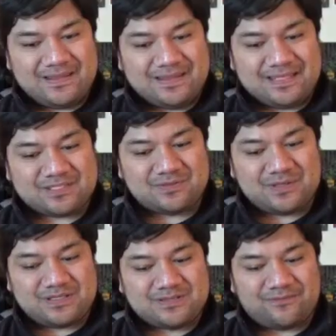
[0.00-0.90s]
This
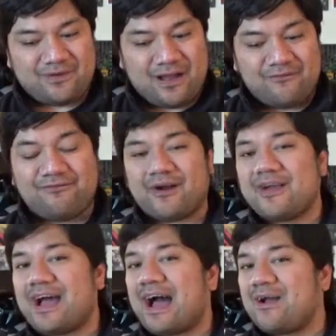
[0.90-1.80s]
was a
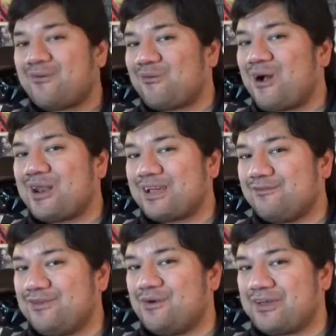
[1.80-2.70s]
very ironic
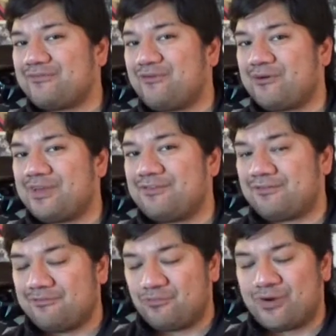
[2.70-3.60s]
viewing for me
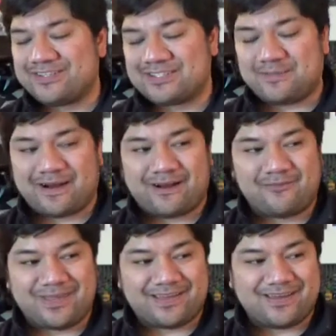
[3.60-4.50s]
for Red Sparrow
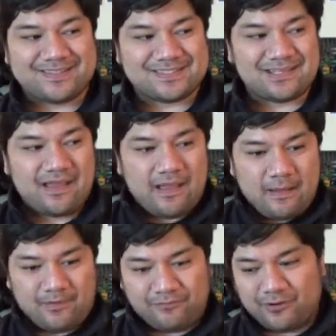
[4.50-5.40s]
because
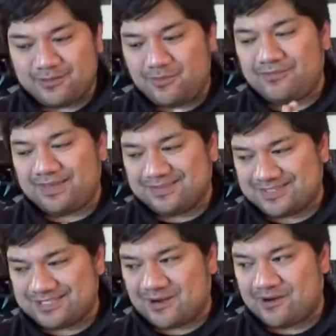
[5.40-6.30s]
before the movie even
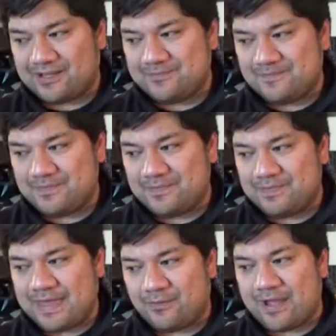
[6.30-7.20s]
started,
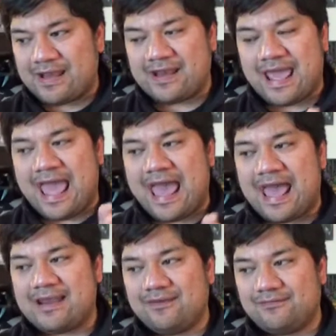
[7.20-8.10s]
they ran an
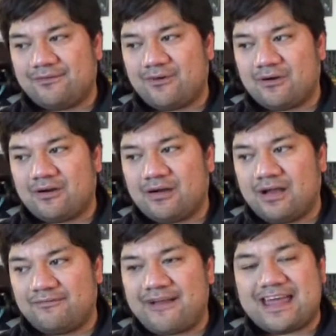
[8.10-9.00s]
ad for
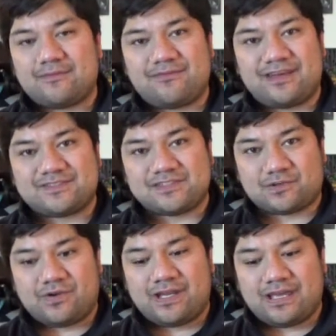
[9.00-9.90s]
a Fathom Events
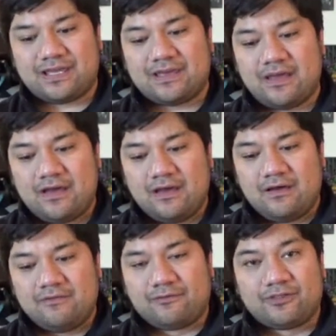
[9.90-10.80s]
screening
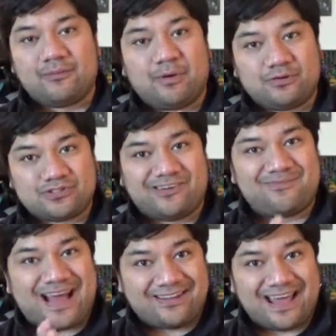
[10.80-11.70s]
for the Bolshoi
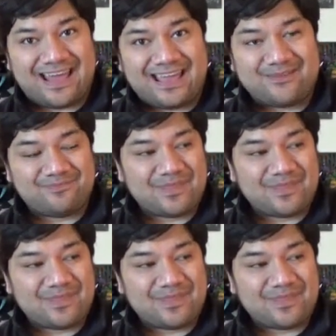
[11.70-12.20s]
Ballet.